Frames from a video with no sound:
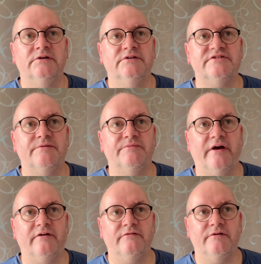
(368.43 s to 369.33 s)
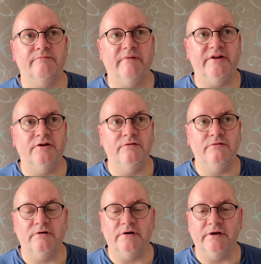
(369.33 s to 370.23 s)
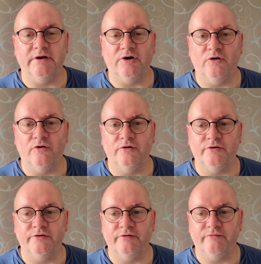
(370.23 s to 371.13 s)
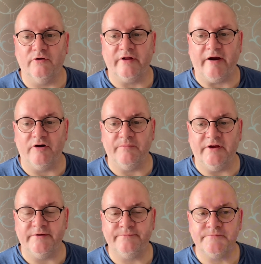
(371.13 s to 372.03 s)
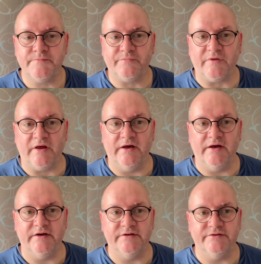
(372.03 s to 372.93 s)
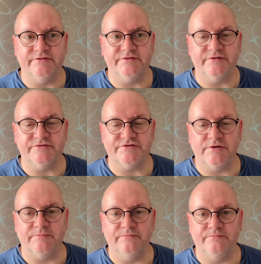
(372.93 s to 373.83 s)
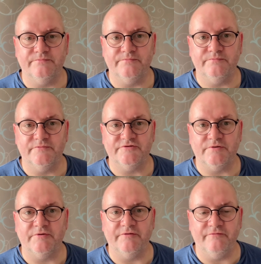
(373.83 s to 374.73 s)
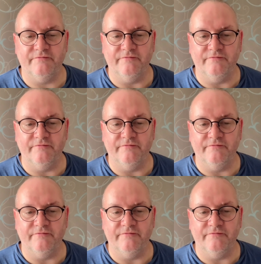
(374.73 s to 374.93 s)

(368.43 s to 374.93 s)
slimmed down menu on Royal Caribbean, and some of the